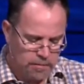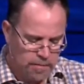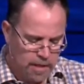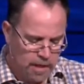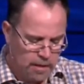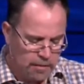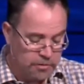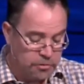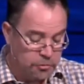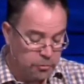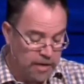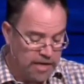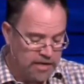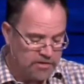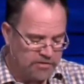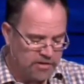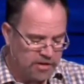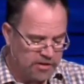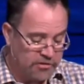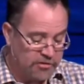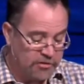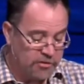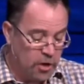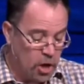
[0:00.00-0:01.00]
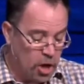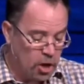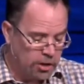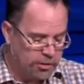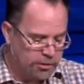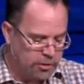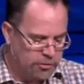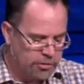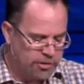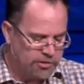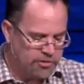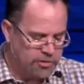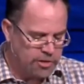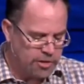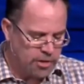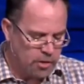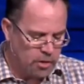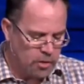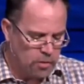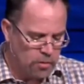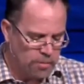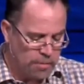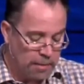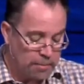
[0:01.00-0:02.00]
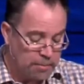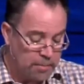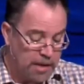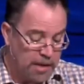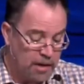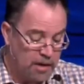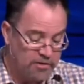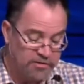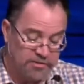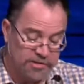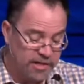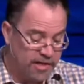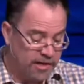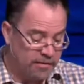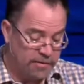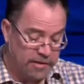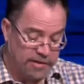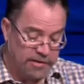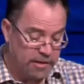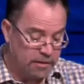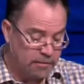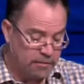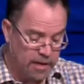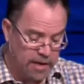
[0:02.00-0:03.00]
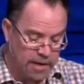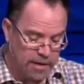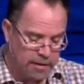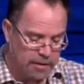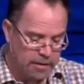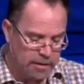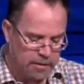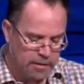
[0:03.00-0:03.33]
I was raised in a solid Christian home. My parents did everything right.